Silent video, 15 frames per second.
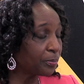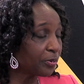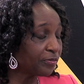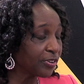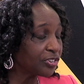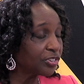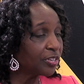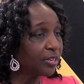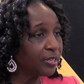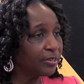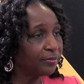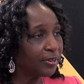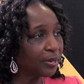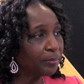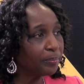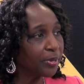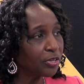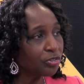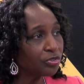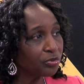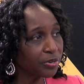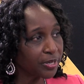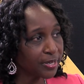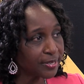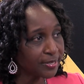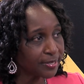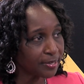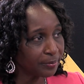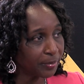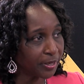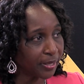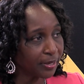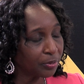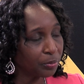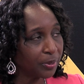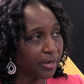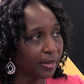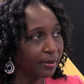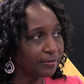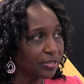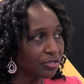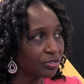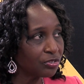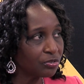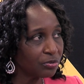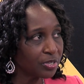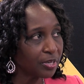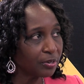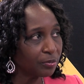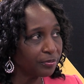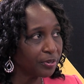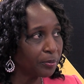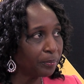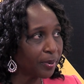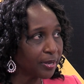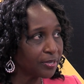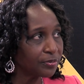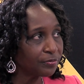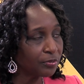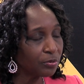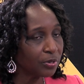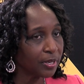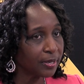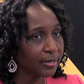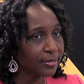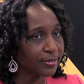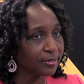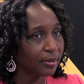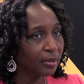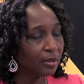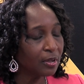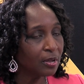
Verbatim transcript: professional development during the summer that we have instituted over the past few years.